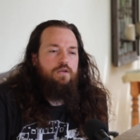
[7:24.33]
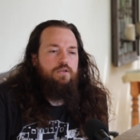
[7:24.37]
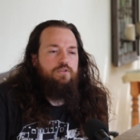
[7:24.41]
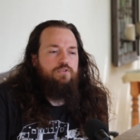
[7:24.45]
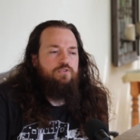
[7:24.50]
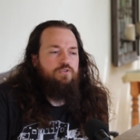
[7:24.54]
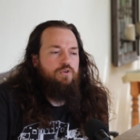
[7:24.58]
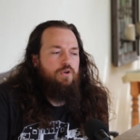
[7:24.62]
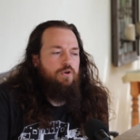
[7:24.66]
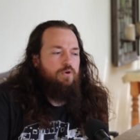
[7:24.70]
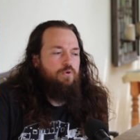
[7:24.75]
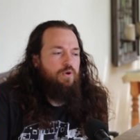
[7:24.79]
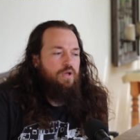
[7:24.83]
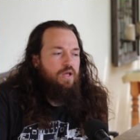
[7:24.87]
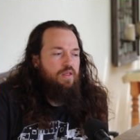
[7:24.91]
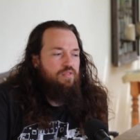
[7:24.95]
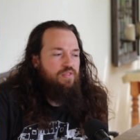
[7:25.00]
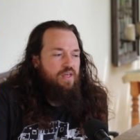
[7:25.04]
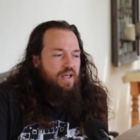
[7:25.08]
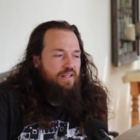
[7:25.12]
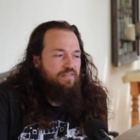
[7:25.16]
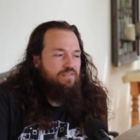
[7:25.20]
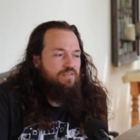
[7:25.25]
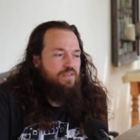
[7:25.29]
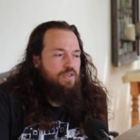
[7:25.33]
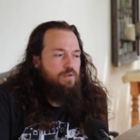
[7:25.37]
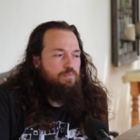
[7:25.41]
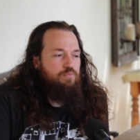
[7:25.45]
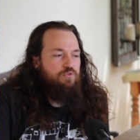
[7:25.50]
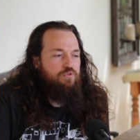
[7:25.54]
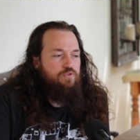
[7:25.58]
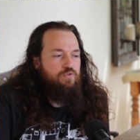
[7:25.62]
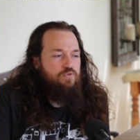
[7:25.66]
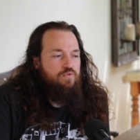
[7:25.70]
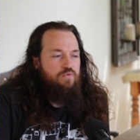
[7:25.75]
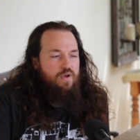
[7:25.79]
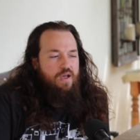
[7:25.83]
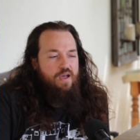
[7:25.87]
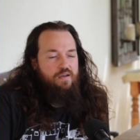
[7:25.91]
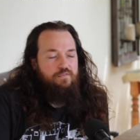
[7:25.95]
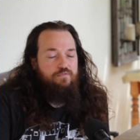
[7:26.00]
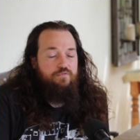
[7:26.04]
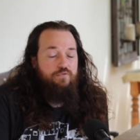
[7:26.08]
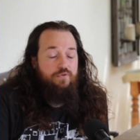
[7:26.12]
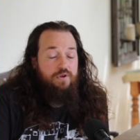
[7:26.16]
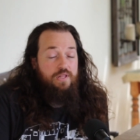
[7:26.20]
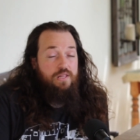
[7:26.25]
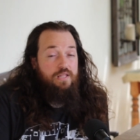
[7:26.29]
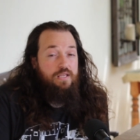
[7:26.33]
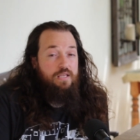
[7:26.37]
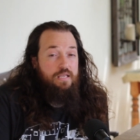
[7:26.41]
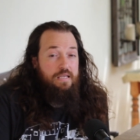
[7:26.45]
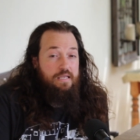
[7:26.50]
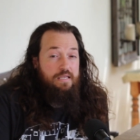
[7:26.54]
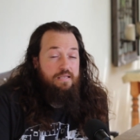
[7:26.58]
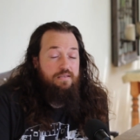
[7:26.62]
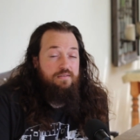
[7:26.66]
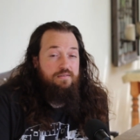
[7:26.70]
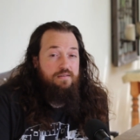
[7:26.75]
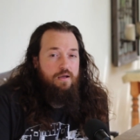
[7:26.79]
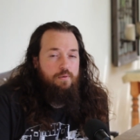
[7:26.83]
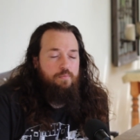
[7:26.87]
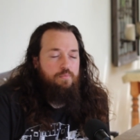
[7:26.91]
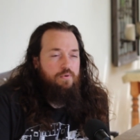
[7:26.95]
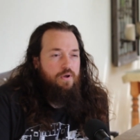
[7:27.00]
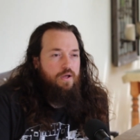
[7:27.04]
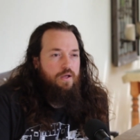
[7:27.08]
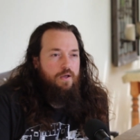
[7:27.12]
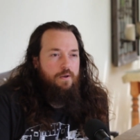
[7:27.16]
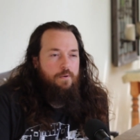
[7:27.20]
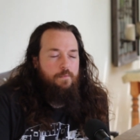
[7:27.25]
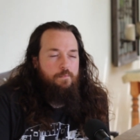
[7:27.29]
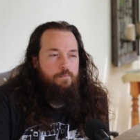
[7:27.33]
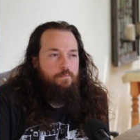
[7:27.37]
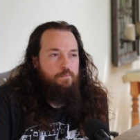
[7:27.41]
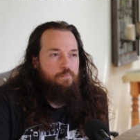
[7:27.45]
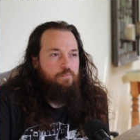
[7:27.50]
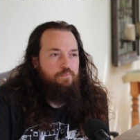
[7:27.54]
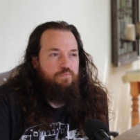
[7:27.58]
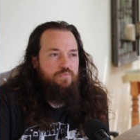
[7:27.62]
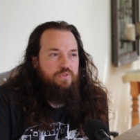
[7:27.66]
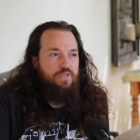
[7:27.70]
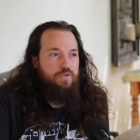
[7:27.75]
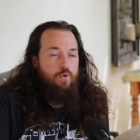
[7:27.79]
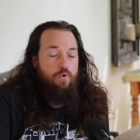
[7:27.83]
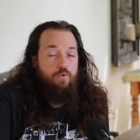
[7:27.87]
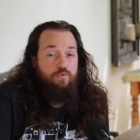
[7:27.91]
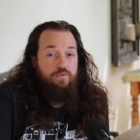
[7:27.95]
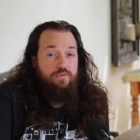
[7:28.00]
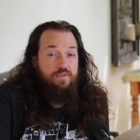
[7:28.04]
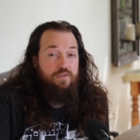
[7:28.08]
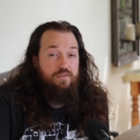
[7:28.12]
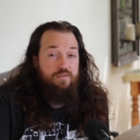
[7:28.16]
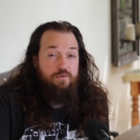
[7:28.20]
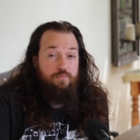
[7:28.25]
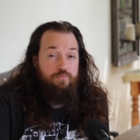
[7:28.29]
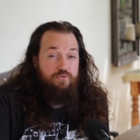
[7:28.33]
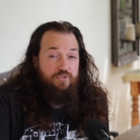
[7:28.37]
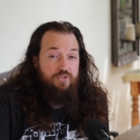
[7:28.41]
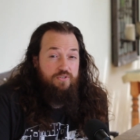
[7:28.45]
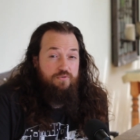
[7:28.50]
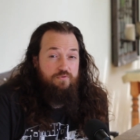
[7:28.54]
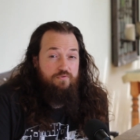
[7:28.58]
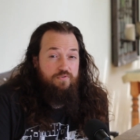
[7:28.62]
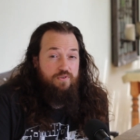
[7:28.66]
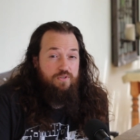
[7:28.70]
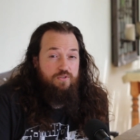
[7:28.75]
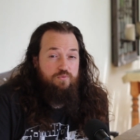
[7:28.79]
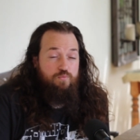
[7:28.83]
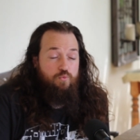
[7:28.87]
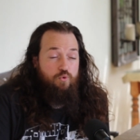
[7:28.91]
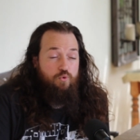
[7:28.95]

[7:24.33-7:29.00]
So that seems to have really eased up. Um, the whole system just feels